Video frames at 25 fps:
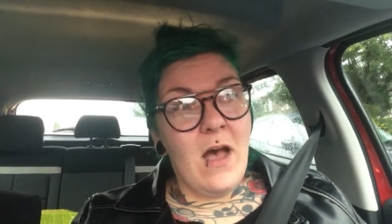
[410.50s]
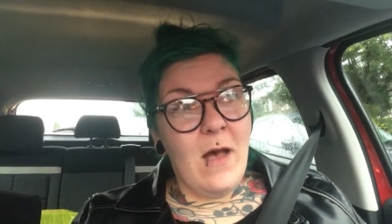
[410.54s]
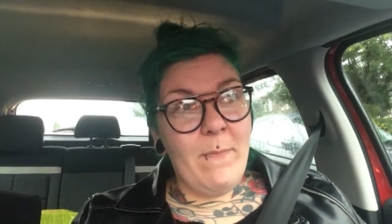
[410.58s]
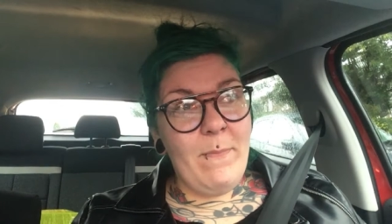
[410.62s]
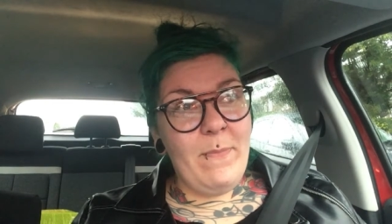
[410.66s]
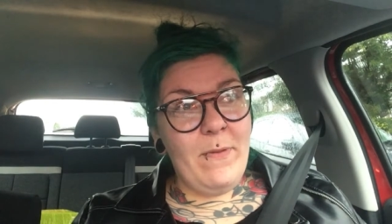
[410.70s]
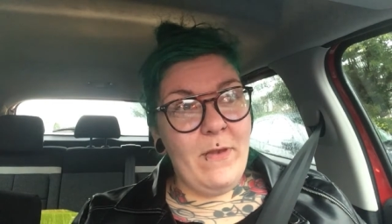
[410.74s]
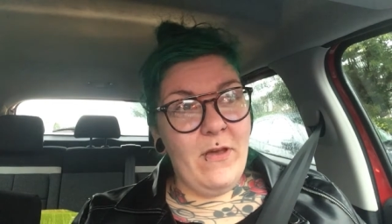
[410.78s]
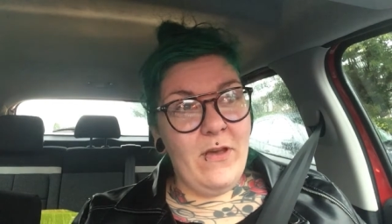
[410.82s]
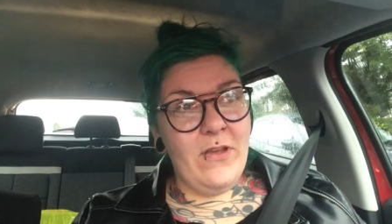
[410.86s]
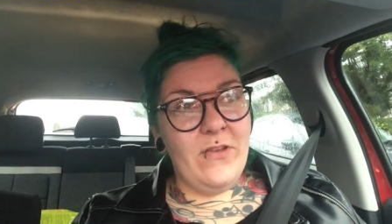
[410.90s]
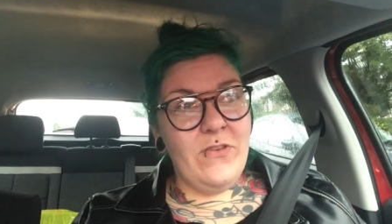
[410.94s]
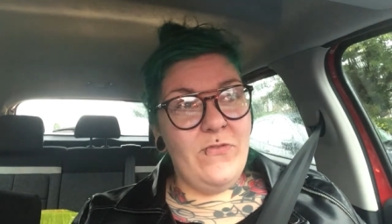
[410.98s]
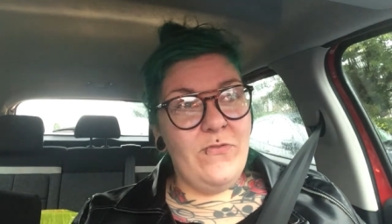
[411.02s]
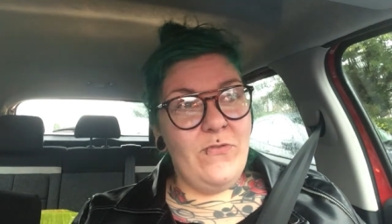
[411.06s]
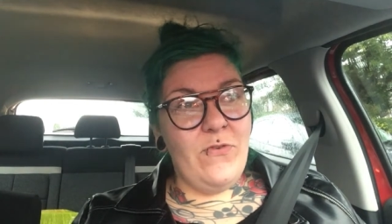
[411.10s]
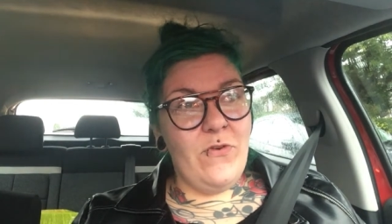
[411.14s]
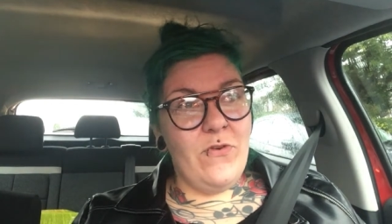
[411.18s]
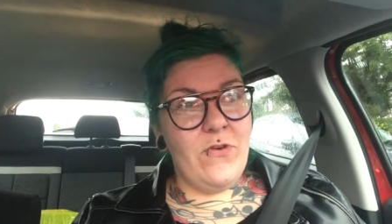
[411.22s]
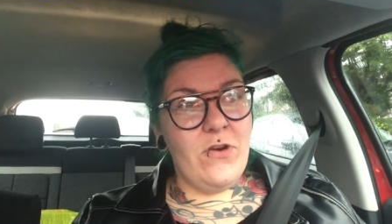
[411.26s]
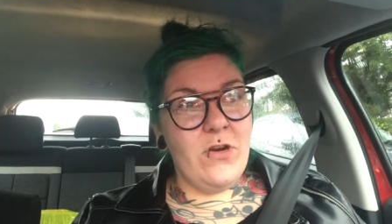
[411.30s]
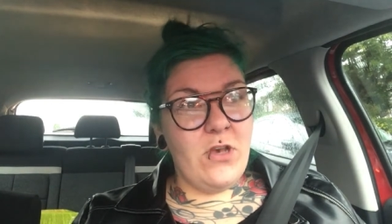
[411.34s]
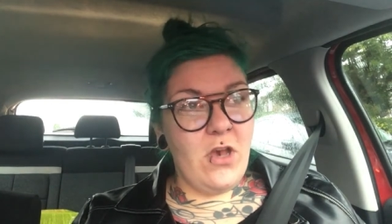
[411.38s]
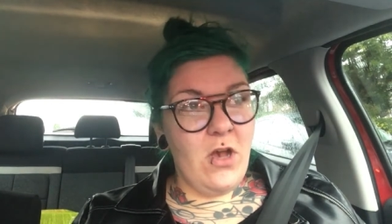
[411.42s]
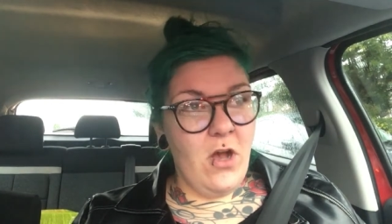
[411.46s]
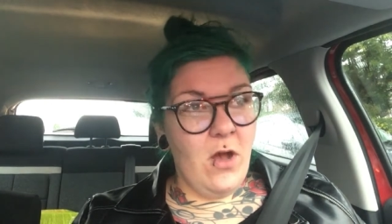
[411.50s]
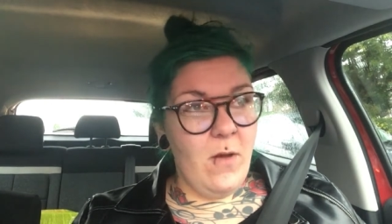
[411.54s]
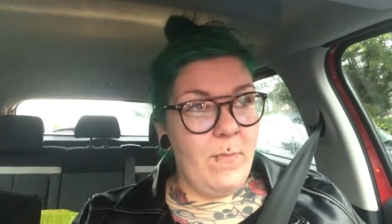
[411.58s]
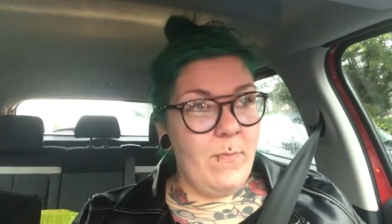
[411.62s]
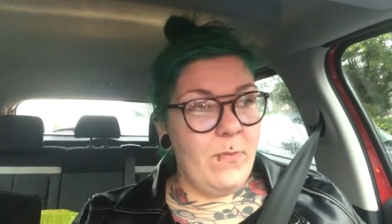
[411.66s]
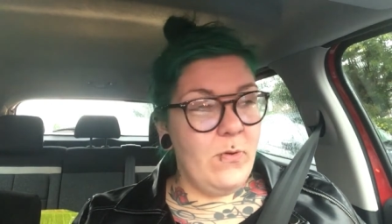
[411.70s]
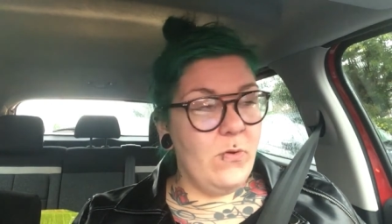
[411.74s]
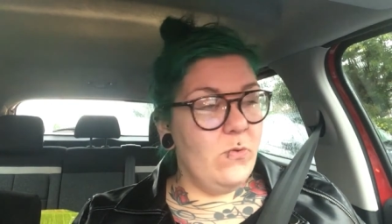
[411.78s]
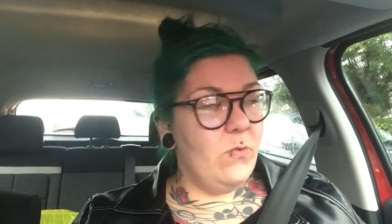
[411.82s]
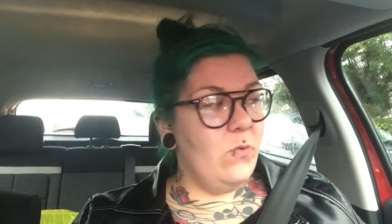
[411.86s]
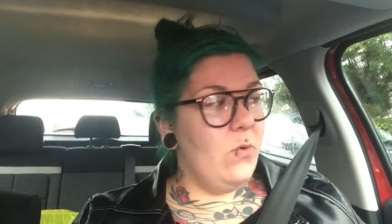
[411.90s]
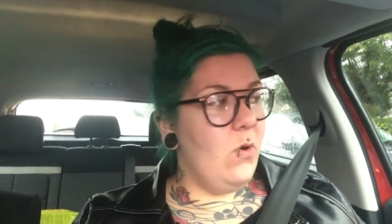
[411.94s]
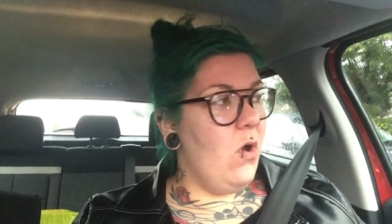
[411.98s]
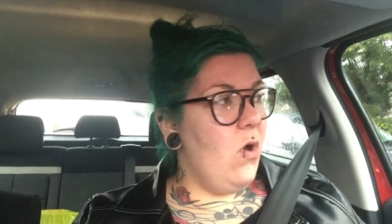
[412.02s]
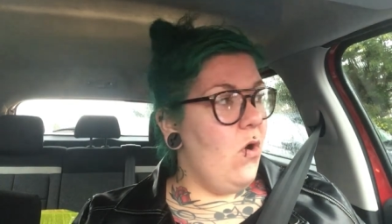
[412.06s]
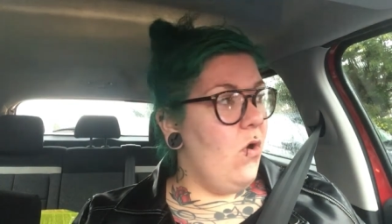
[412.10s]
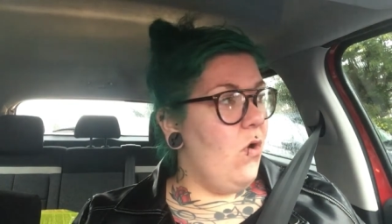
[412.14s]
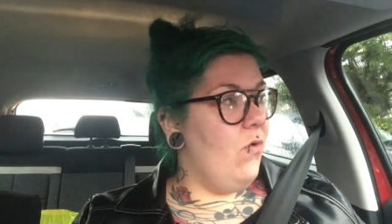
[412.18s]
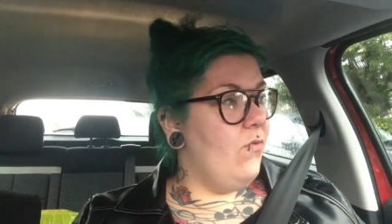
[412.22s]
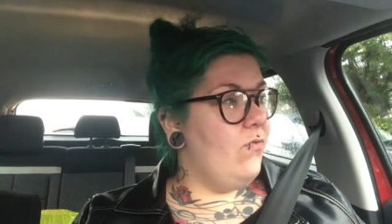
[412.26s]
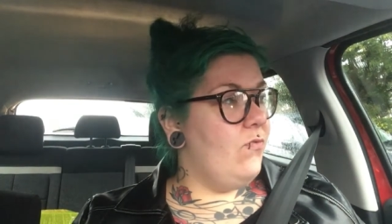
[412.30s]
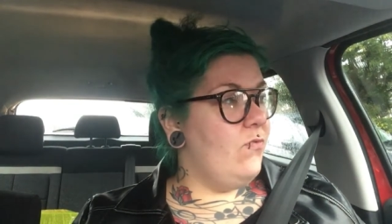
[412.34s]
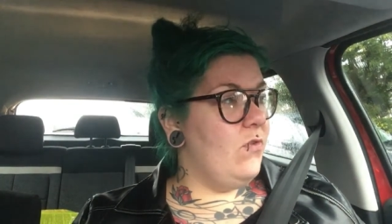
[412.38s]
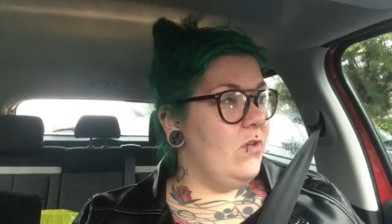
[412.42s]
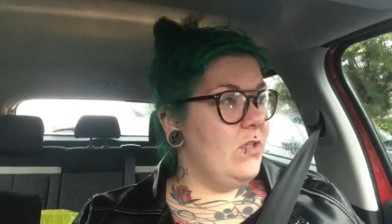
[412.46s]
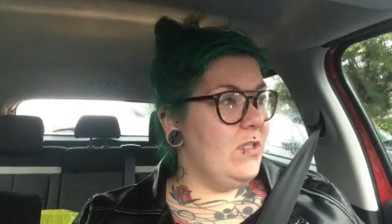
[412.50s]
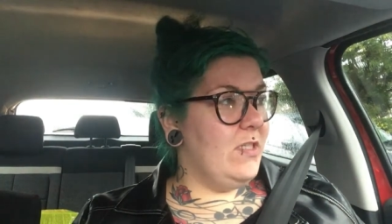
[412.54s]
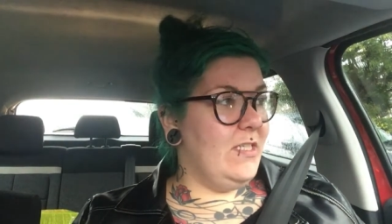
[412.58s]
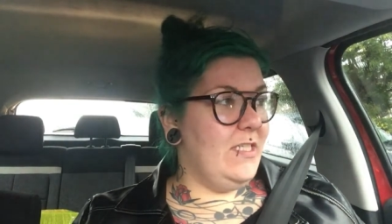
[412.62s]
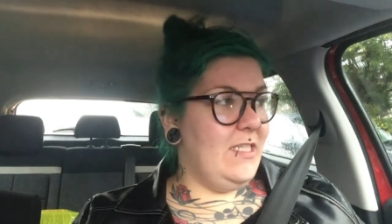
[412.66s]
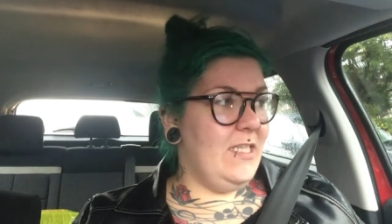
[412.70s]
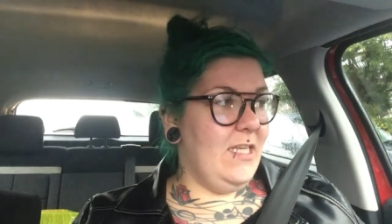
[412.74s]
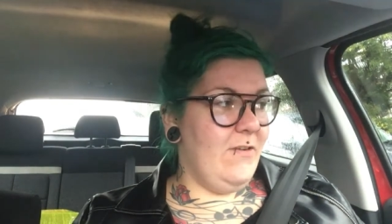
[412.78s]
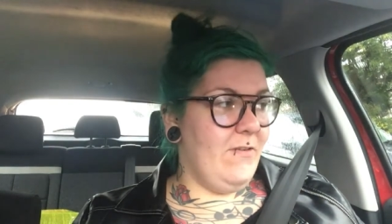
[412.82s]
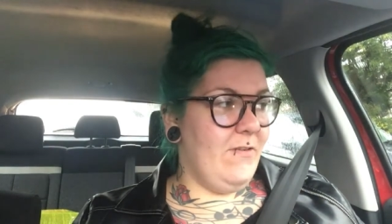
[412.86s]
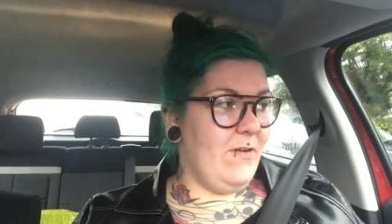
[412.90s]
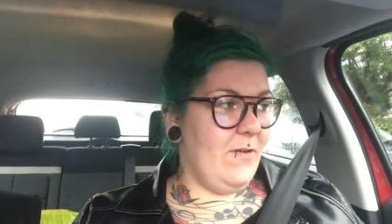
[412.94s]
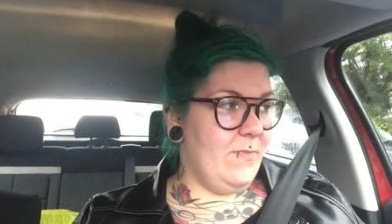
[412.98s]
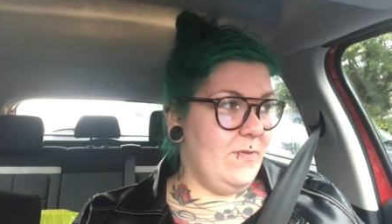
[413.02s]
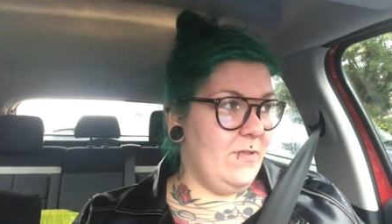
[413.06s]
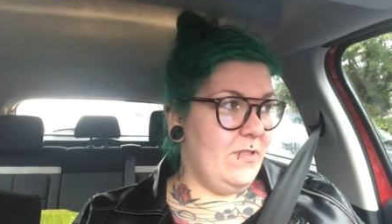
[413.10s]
applied for a couple of volunteering